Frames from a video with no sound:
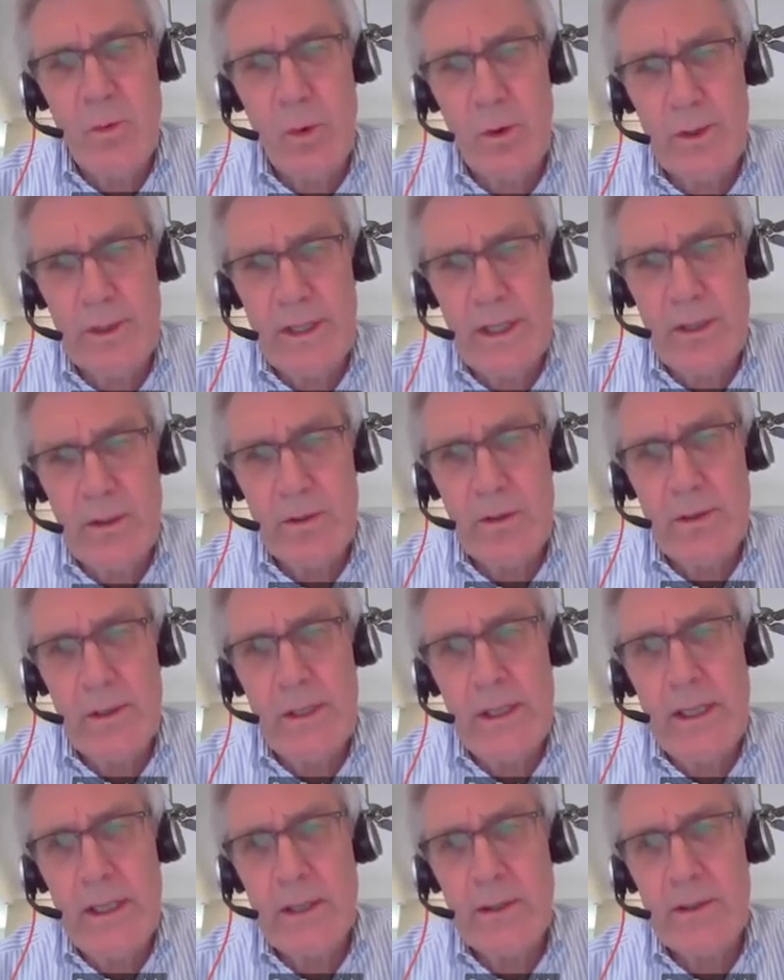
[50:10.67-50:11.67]
working on
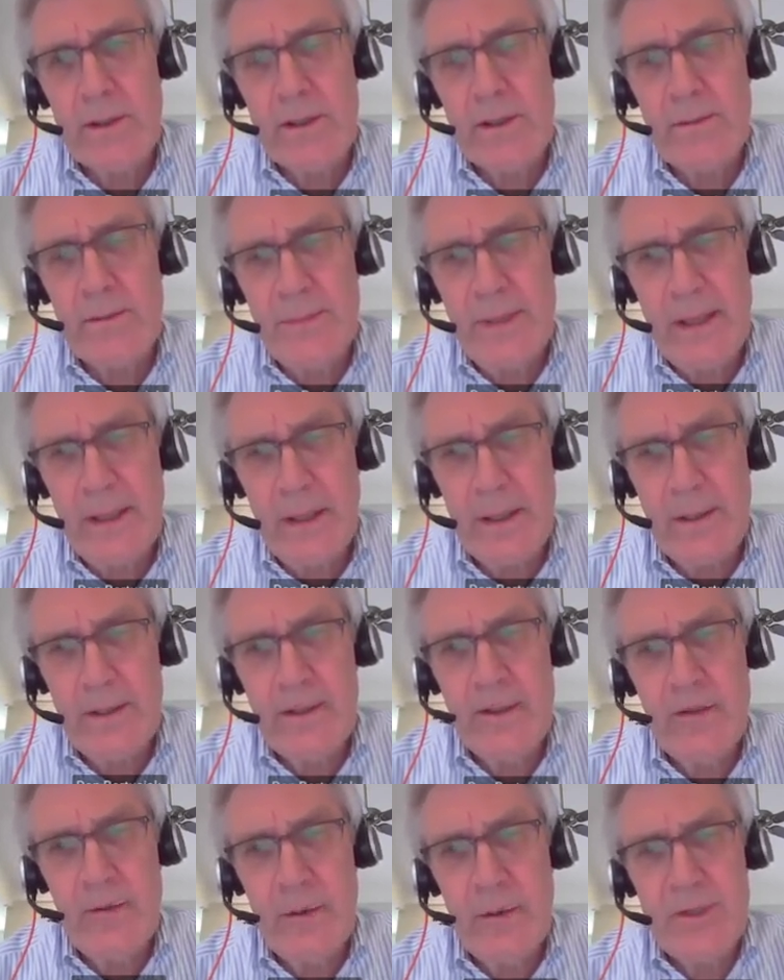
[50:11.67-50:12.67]
here
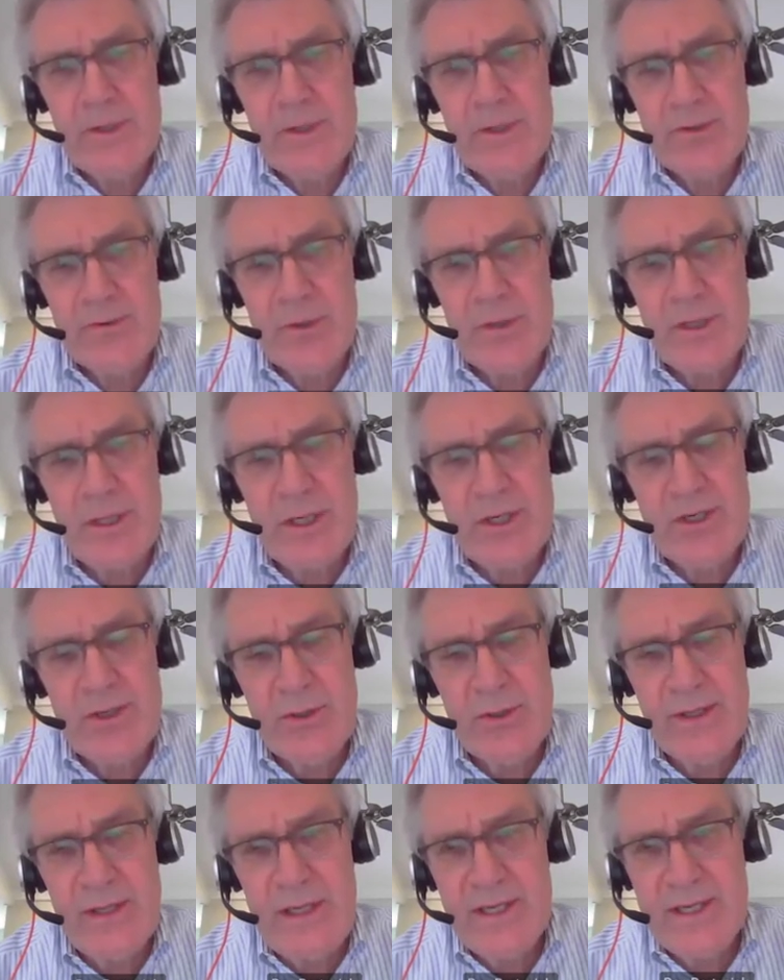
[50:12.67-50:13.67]
compared to a traditional
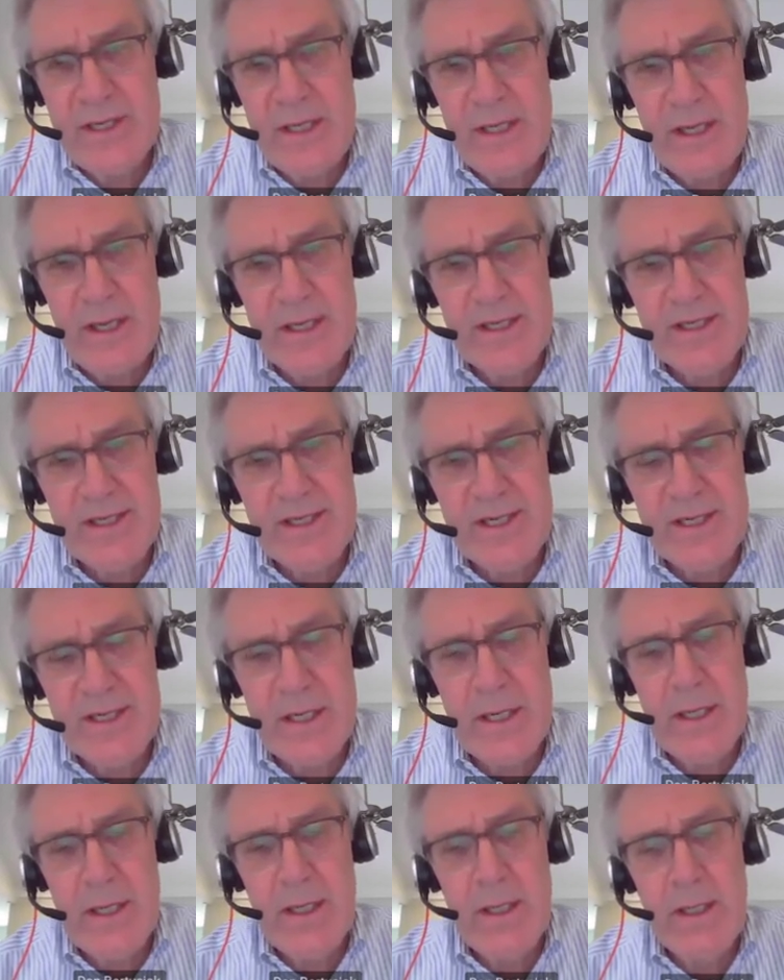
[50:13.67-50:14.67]

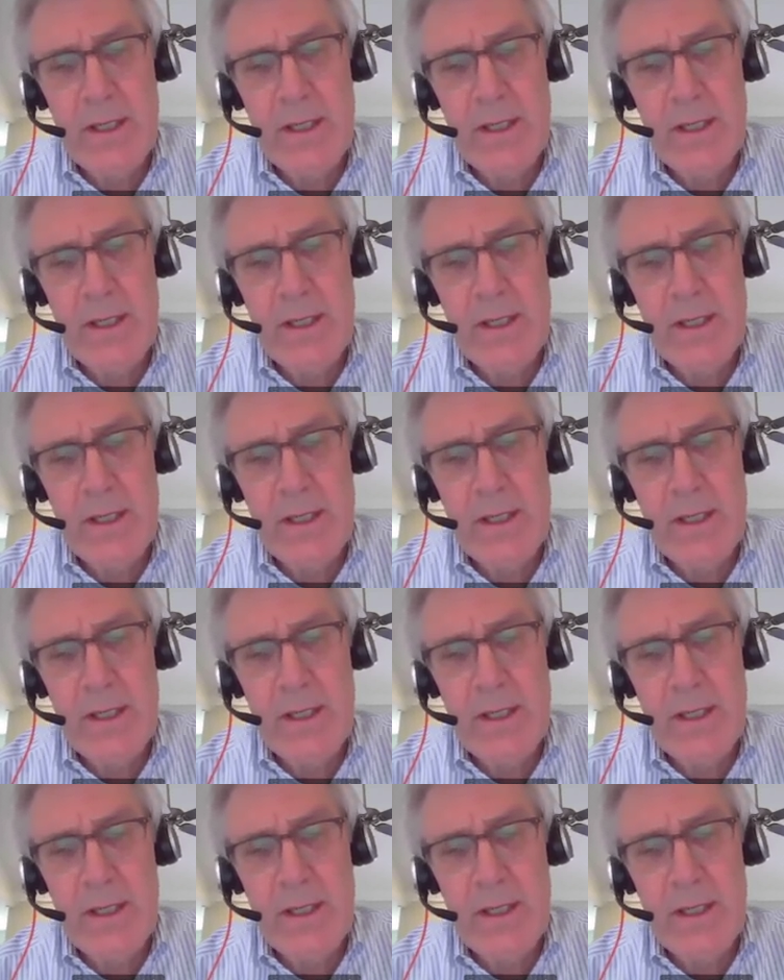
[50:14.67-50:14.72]
DCS.